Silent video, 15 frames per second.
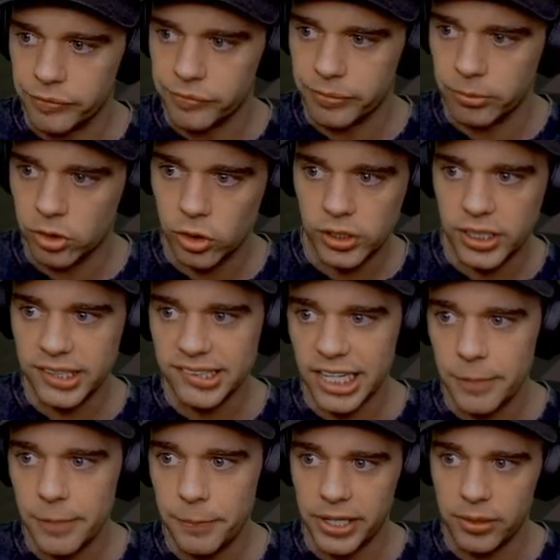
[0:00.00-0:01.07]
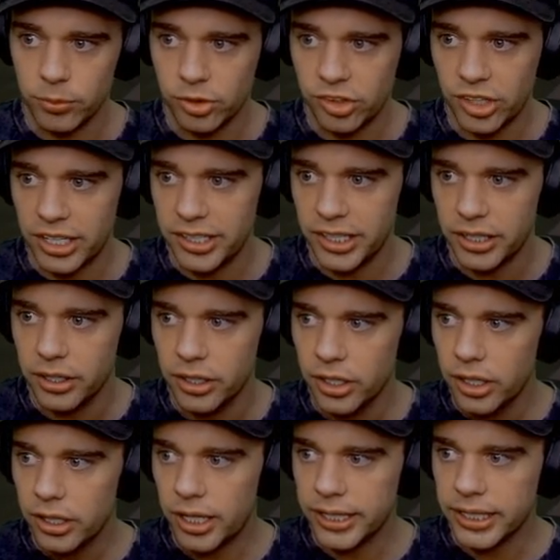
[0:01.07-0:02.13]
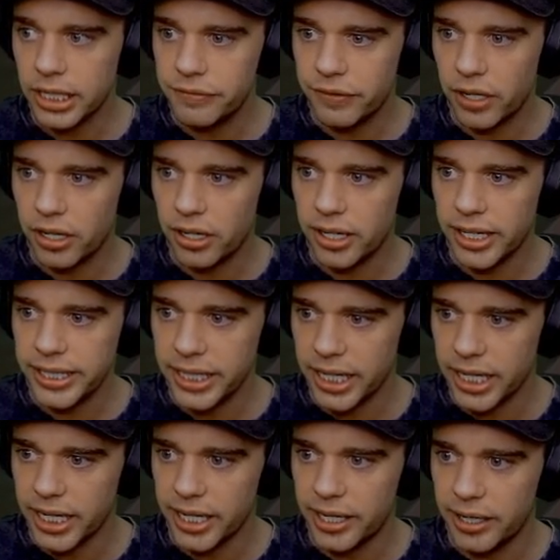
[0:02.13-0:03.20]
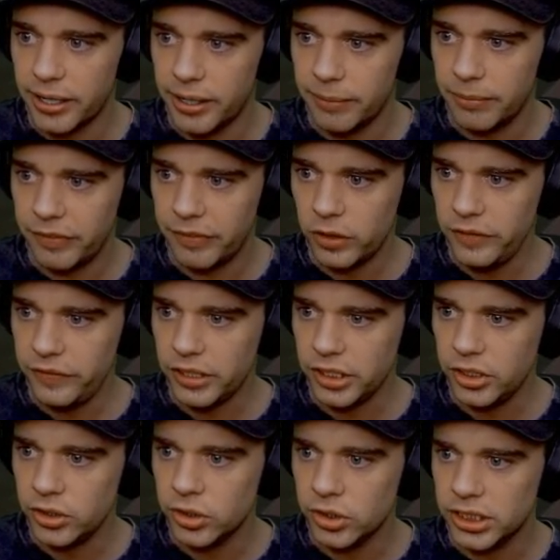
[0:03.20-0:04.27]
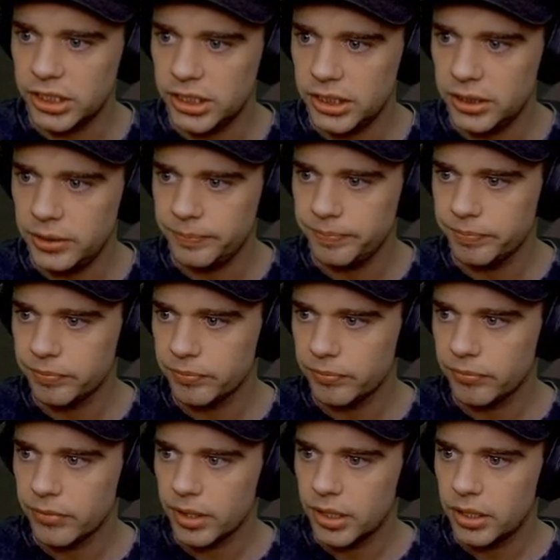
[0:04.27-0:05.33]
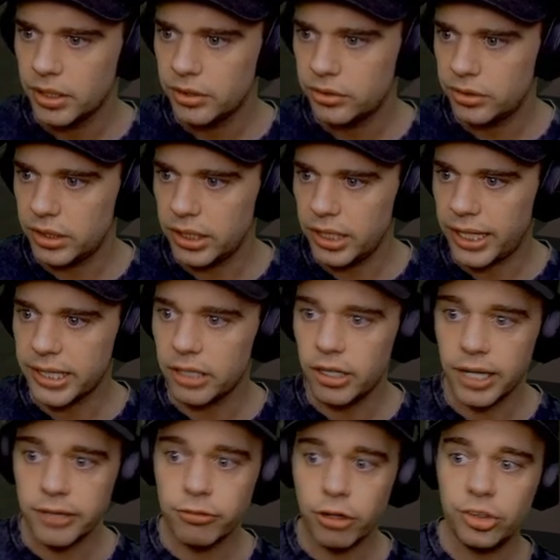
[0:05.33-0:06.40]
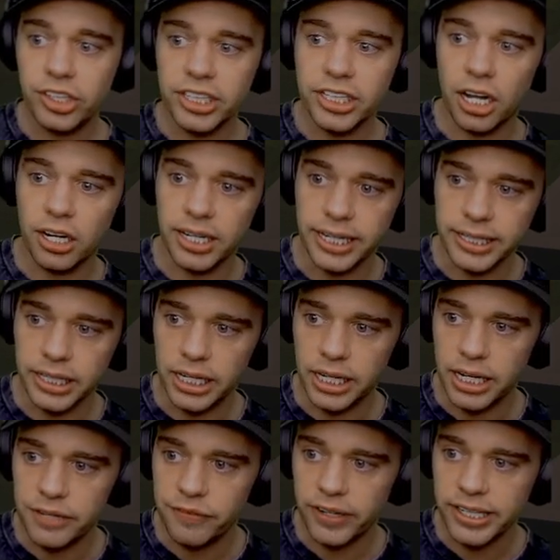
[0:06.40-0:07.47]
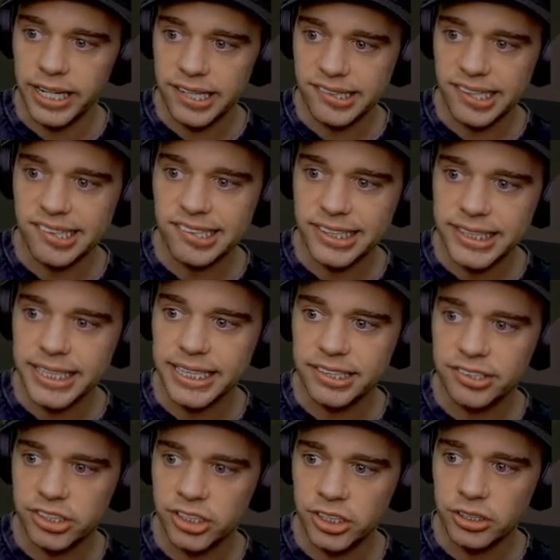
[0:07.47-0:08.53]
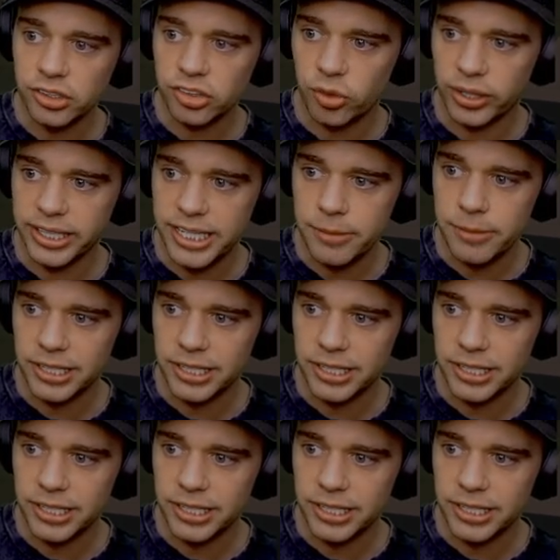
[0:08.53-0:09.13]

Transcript: from the cooking table and it will send it. Like if I um, have I got anything I can cook in here? like like roasted garlic. If I it says click again to cook, so I keep